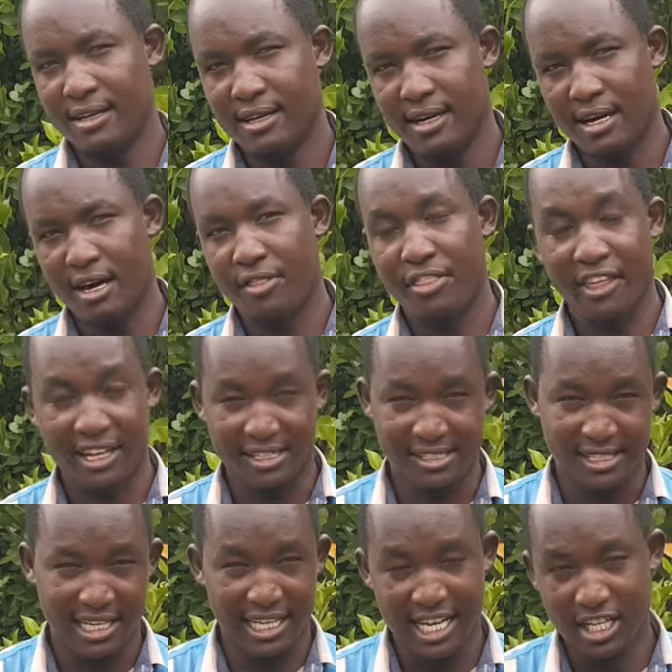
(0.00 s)
uh,
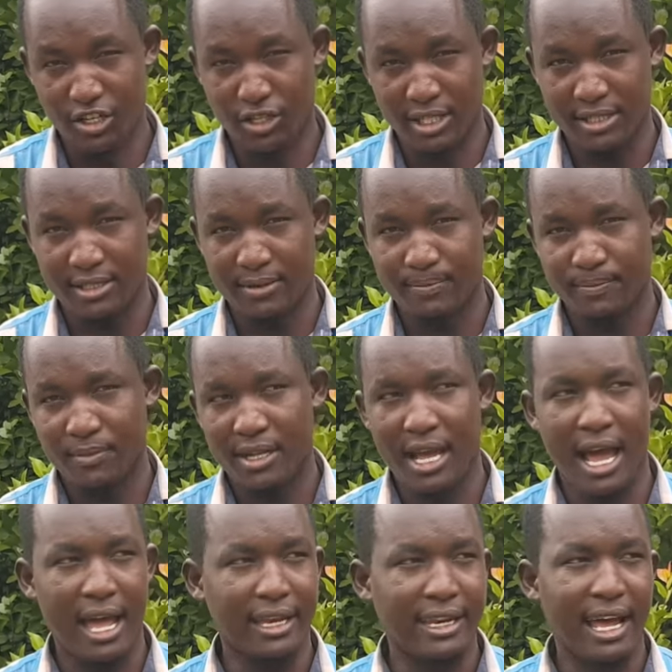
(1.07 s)
things in Eldoret.
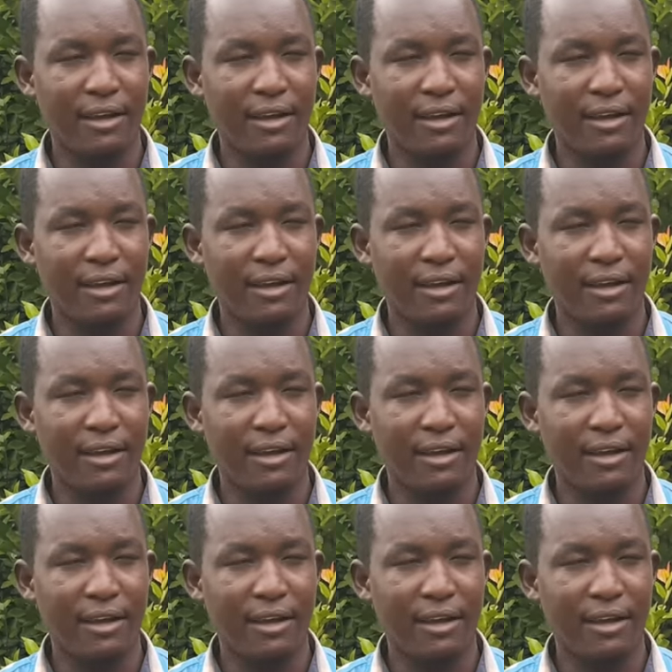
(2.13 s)
And